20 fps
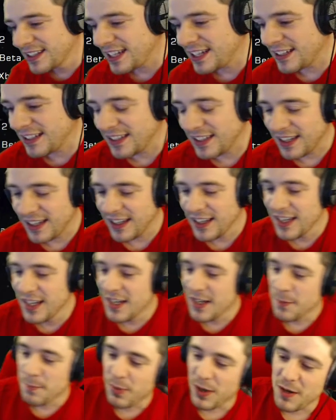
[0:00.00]
can
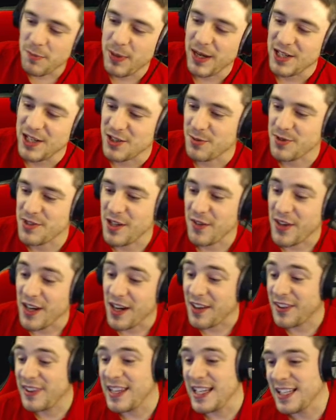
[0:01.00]
buy paint jobs and stuff. And I
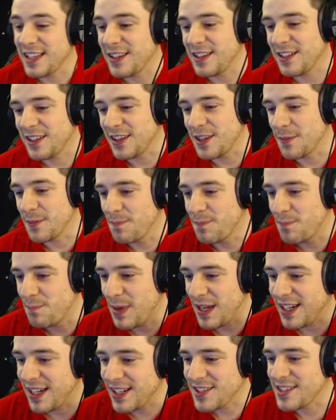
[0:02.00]
think that the
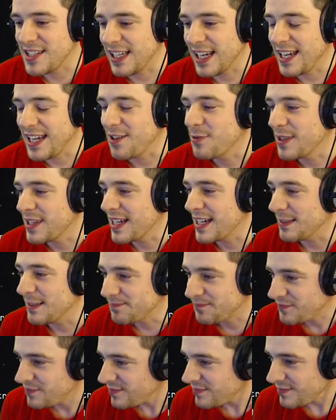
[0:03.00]
biggest delay with that
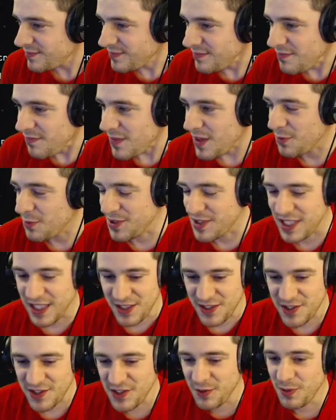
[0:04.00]
was
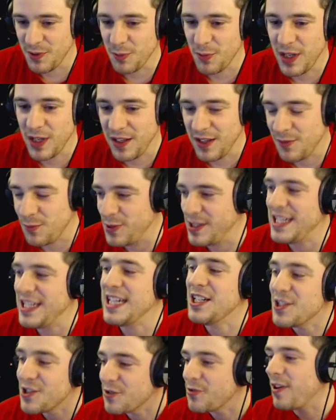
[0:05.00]
things to do with
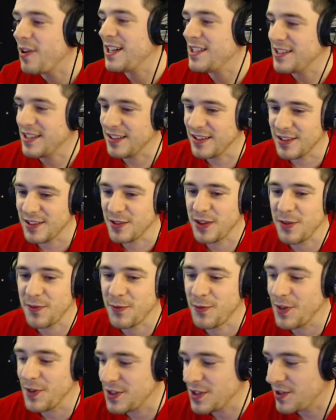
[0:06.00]
integrating the
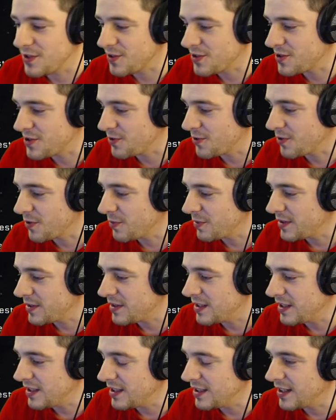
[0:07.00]
Frontier store with
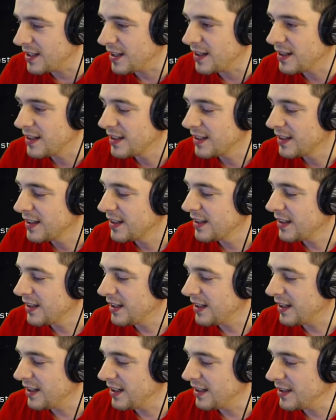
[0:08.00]
the...
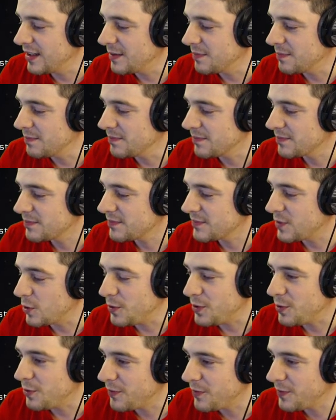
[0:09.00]
oh,
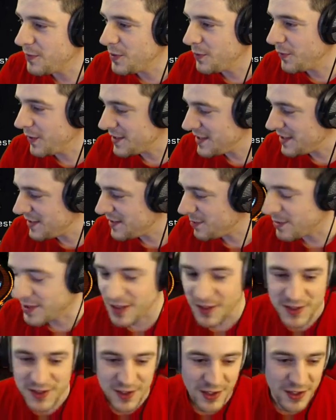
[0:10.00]
you're fighting someone
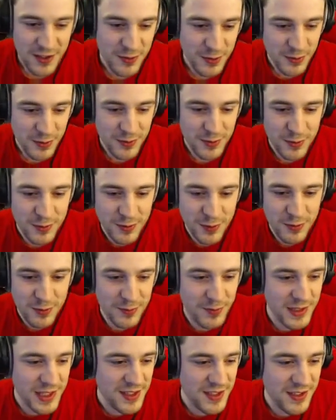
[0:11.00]
else, are you? Ooh,
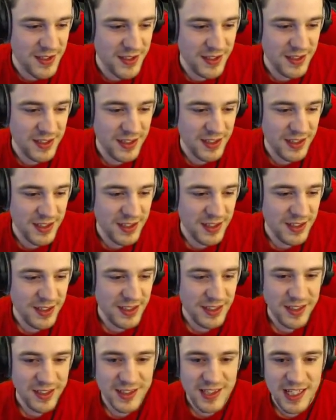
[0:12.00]
that's
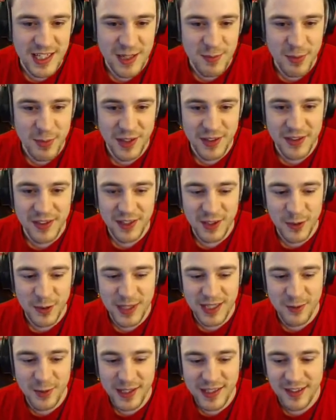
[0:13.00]
a deadly python. Quick,
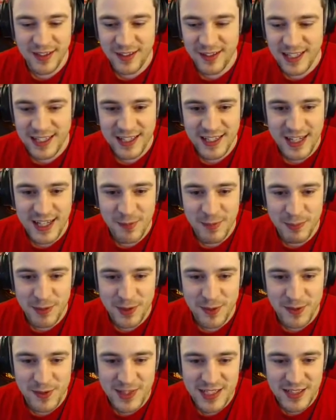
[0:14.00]
I gotta get a cup of
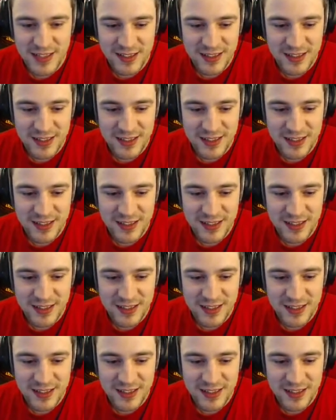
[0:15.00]
pews in.